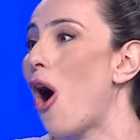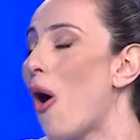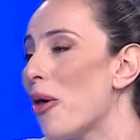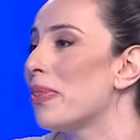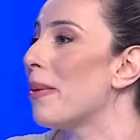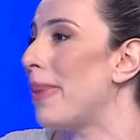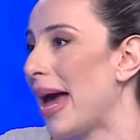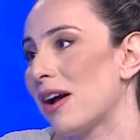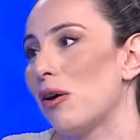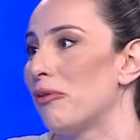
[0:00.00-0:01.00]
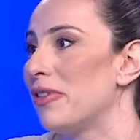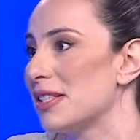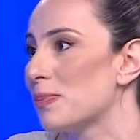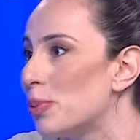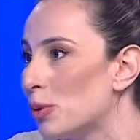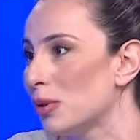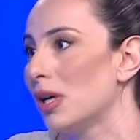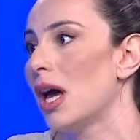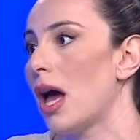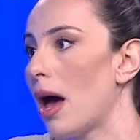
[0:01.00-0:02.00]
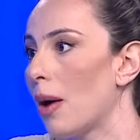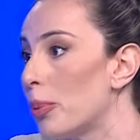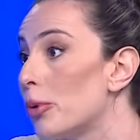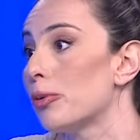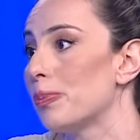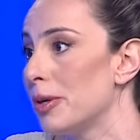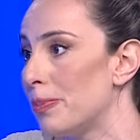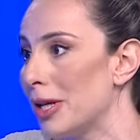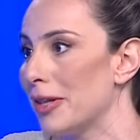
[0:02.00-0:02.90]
on the back of these poor people.